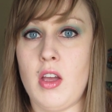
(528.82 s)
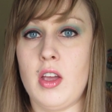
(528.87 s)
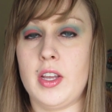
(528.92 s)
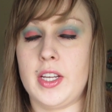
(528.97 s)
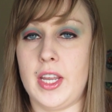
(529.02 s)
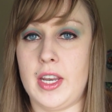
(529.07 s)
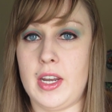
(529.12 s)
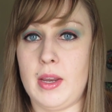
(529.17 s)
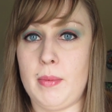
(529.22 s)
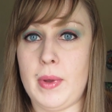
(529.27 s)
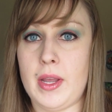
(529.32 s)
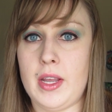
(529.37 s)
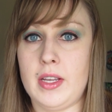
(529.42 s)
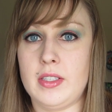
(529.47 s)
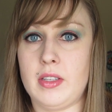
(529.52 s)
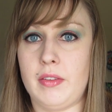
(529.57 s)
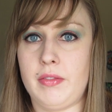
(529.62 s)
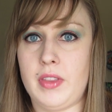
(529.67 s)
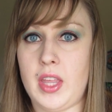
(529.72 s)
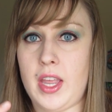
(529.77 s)
Guinea
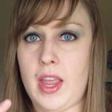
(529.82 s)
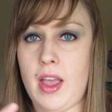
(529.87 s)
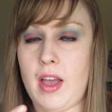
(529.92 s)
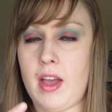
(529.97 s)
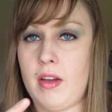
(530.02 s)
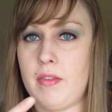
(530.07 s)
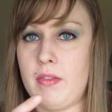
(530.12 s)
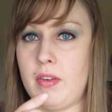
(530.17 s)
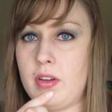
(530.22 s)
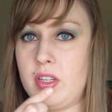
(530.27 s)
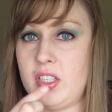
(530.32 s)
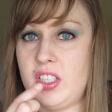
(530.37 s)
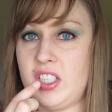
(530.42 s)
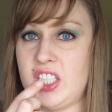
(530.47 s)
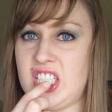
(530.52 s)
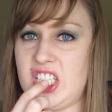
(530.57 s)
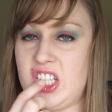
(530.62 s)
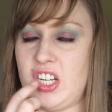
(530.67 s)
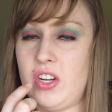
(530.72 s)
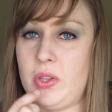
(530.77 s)
pigs, if they have,
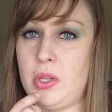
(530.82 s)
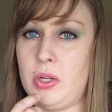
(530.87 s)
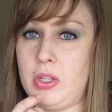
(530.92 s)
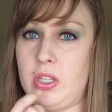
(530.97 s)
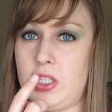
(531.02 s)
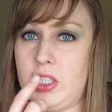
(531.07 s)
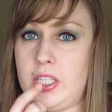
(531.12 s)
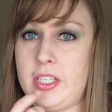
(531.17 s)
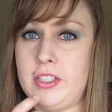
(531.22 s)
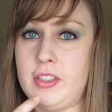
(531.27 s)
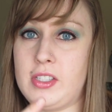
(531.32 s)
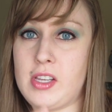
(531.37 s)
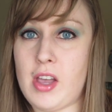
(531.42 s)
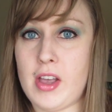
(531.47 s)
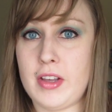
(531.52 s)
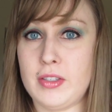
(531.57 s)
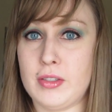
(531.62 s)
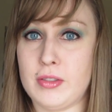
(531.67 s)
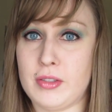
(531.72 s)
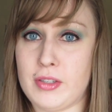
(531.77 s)
their little
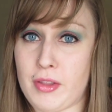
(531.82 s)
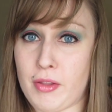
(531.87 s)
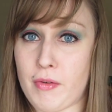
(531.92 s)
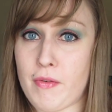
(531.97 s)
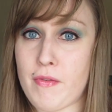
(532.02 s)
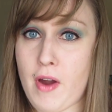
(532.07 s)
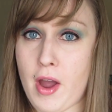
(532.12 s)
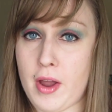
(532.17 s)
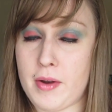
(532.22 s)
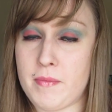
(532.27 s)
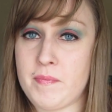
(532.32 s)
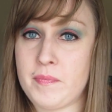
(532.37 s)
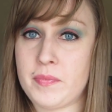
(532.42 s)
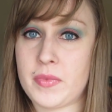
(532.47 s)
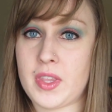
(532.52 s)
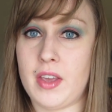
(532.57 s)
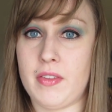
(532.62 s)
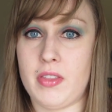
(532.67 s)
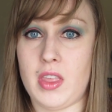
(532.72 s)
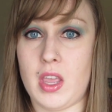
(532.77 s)
incisors in the front,
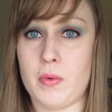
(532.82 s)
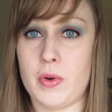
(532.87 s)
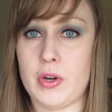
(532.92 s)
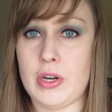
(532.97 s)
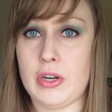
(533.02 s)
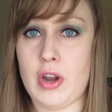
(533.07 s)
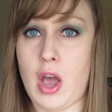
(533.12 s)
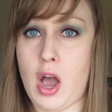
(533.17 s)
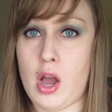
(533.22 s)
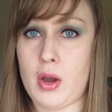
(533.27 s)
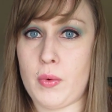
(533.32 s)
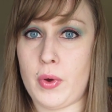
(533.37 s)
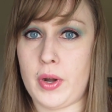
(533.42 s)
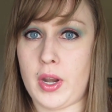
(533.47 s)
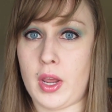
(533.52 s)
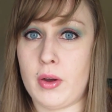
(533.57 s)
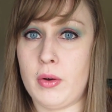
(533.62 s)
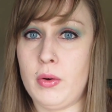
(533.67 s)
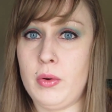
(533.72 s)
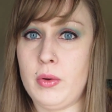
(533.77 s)
if they were to knock one
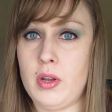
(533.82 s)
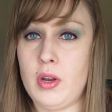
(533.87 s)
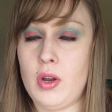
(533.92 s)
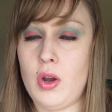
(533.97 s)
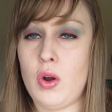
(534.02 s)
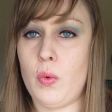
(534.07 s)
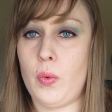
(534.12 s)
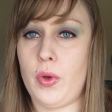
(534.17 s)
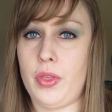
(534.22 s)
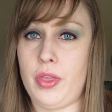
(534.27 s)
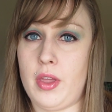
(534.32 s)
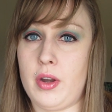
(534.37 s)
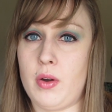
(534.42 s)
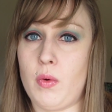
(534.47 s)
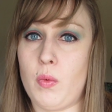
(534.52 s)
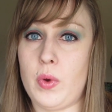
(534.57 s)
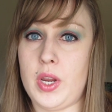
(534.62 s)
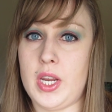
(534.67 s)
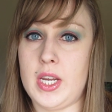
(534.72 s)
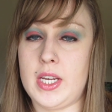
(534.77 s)
out, within
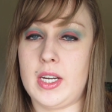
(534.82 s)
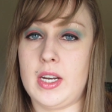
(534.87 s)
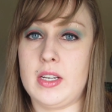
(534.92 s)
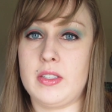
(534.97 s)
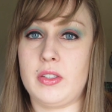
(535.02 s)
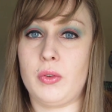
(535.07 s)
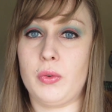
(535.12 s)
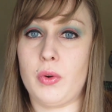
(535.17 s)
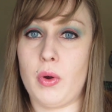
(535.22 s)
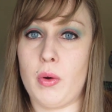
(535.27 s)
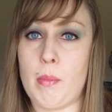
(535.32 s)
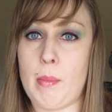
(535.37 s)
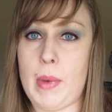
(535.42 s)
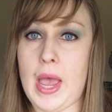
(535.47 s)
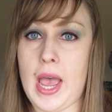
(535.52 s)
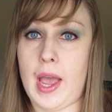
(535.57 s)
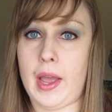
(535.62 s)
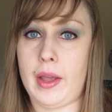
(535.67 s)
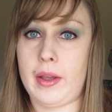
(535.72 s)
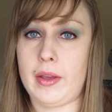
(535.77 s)
a week it has grown
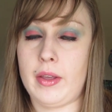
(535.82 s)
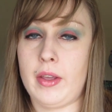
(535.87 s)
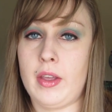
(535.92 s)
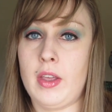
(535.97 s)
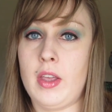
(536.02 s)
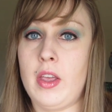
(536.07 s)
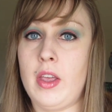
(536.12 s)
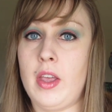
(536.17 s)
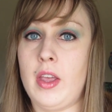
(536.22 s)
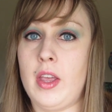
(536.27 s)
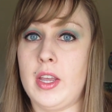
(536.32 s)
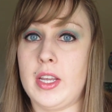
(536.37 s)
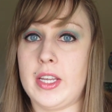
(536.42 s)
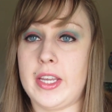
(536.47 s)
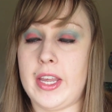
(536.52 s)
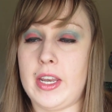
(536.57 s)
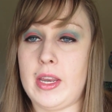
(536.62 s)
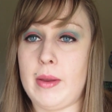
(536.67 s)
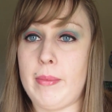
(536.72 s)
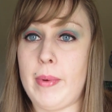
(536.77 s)
back.
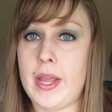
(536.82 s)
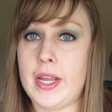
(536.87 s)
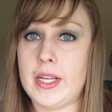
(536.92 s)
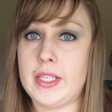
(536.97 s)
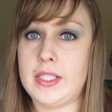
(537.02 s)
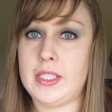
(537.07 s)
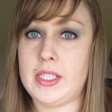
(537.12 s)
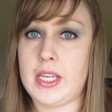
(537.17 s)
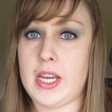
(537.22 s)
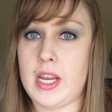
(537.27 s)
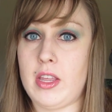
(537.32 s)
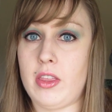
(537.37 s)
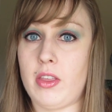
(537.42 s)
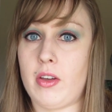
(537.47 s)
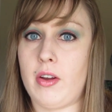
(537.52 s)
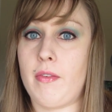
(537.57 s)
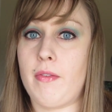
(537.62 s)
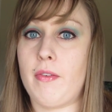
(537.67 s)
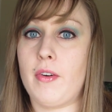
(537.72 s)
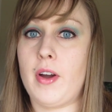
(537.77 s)
Guinea pigs' teeth
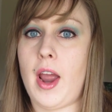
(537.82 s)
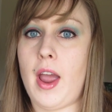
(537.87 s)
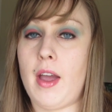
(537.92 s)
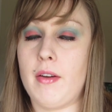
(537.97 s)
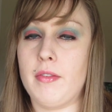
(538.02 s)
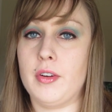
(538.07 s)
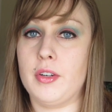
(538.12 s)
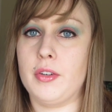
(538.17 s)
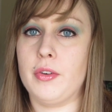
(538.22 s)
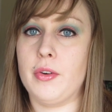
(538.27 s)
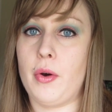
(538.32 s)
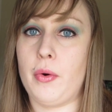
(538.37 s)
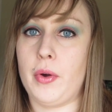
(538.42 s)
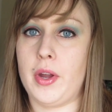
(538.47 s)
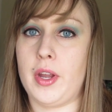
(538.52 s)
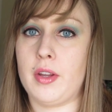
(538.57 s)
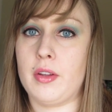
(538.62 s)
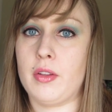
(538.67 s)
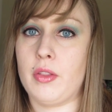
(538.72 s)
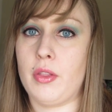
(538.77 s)
are forever
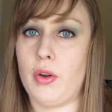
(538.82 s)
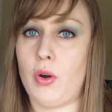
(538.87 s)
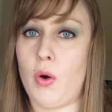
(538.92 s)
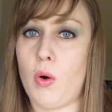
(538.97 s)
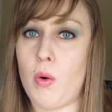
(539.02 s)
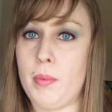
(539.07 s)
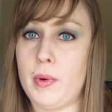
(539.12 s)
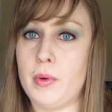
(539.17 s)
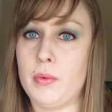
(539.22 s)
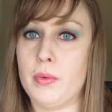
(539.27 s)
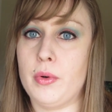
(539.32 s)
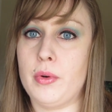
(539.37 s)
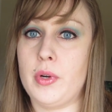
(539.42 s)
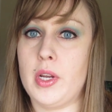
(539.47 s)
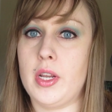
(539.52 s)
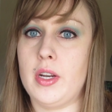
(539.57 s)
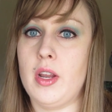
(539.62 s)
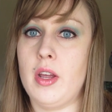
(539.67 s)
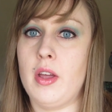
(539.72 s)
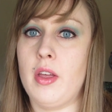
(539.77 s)
growing. They're
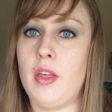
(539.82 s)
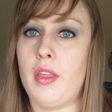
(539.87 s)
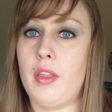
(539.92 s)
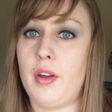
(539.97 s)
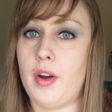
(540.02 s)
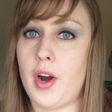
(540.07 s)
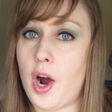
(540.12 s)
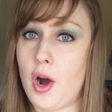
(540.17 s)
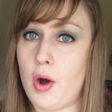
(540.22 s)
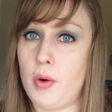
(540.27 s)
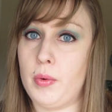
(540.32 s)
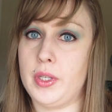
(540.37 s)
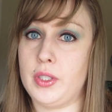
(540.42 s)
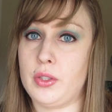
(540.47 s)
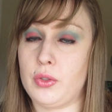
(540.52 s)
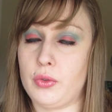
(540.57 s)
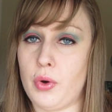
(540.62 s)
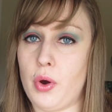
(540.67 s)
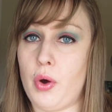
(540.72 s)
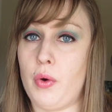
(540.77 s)
open-rooted, they're always
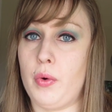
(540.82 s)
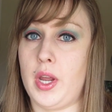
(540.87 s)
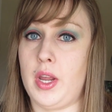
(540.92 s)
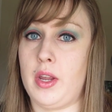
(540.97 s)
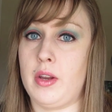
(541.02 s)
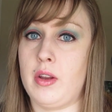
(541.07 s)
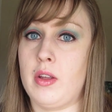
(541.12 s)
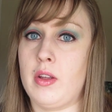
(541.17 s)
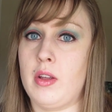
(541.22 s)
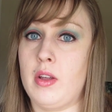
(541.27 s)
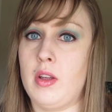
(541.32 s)
growing.